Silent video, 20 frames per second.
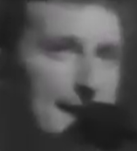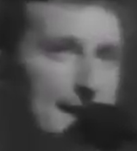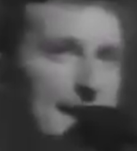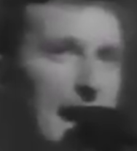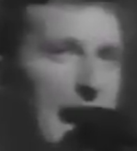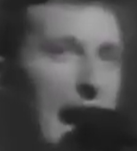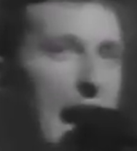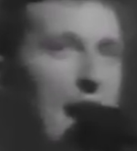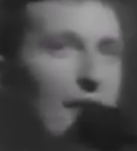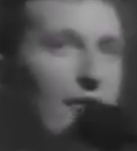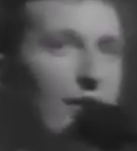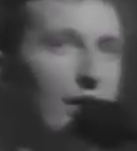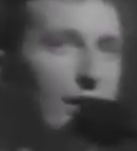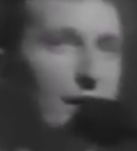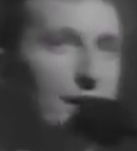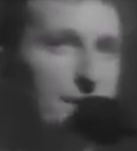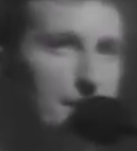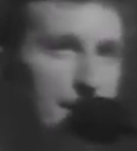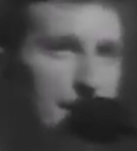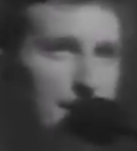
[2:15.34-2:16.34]
And when
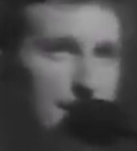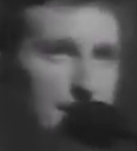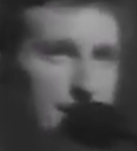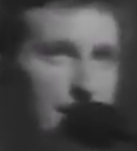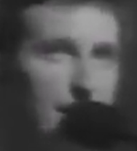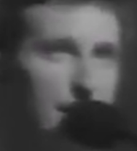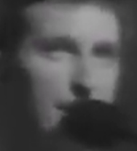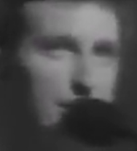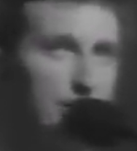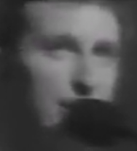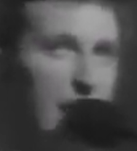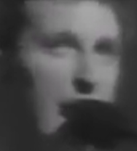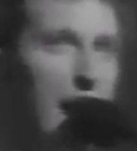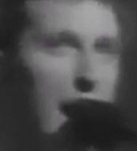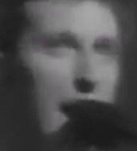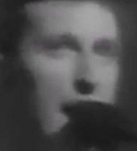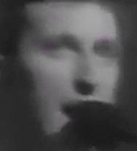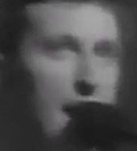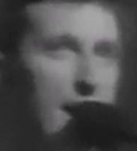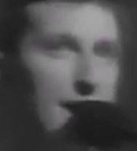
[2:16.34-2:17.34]
you read the
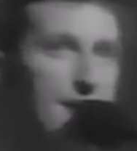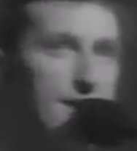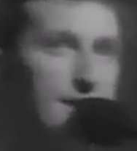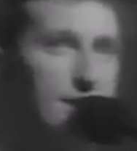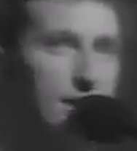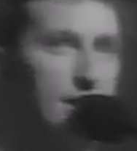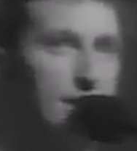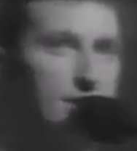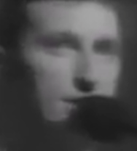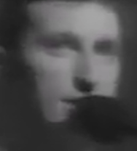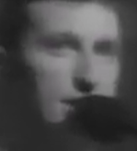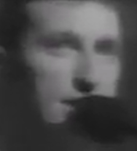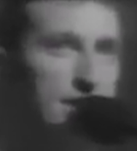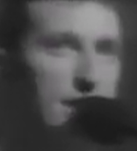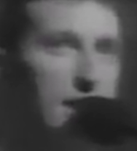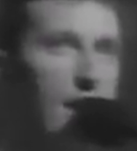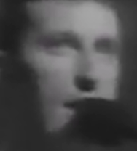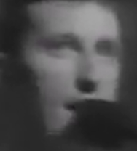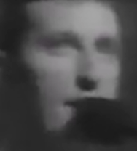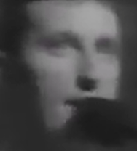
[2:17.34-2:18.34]
fucking Sun,
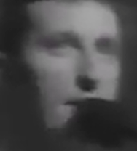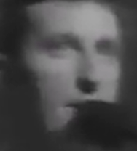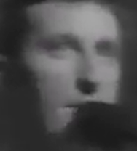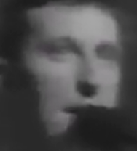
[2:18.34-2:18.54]
you're